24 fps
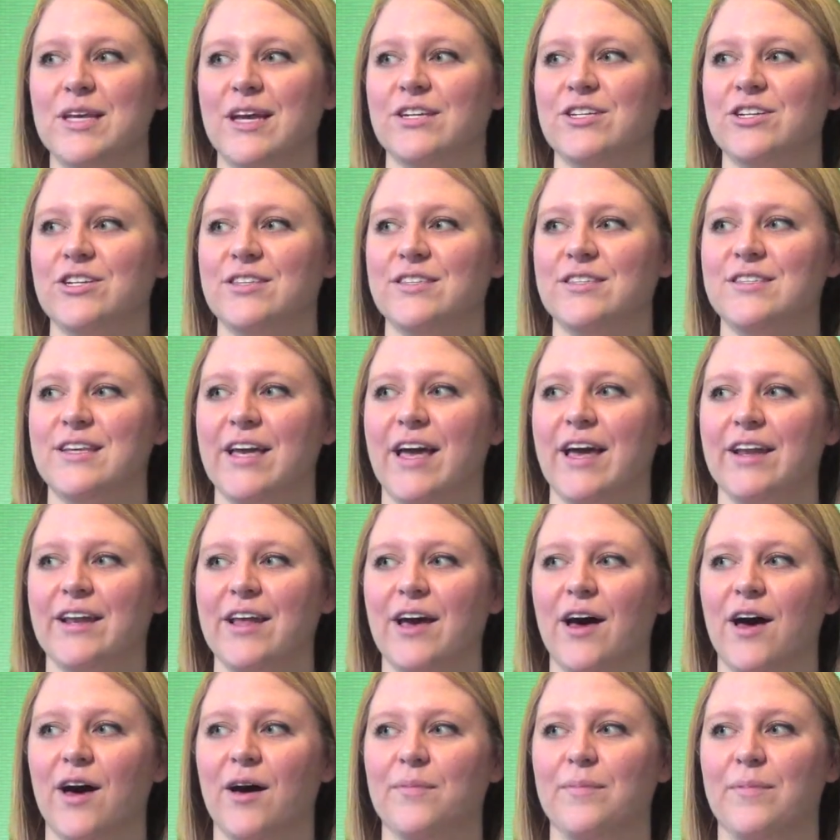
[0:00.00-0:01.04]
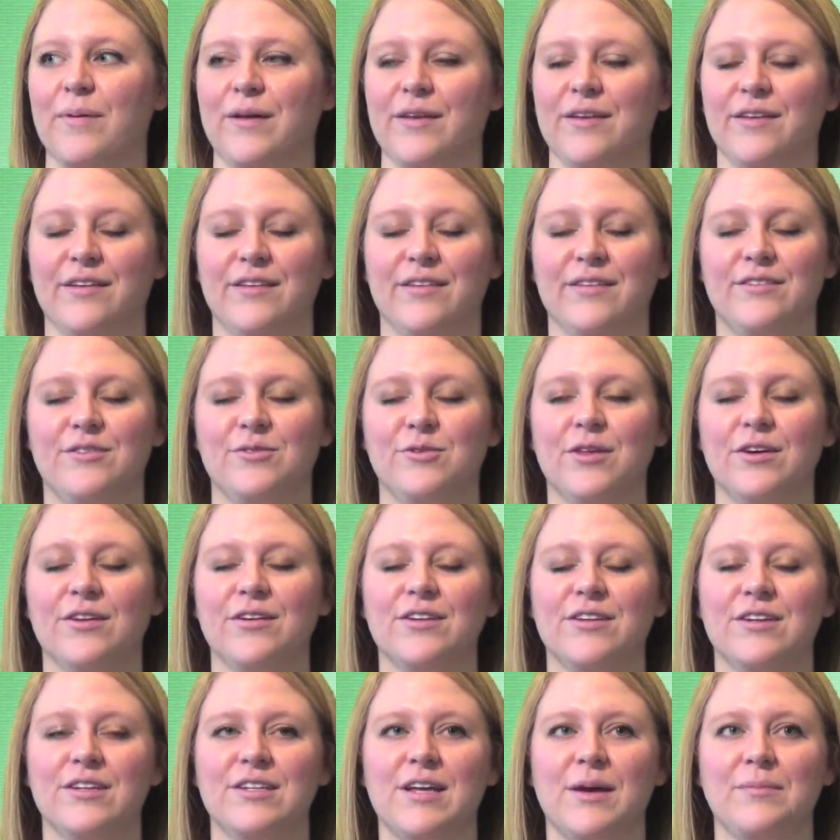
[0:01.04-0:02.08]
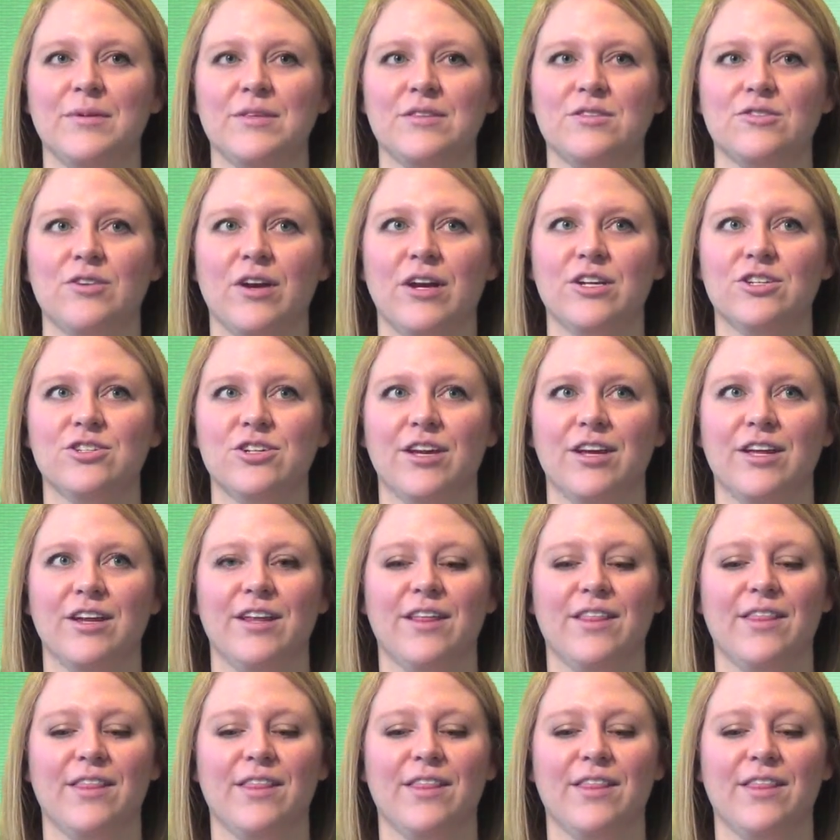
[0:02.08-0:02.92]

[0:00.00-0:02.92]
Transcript: section stand up and do their little demonstration.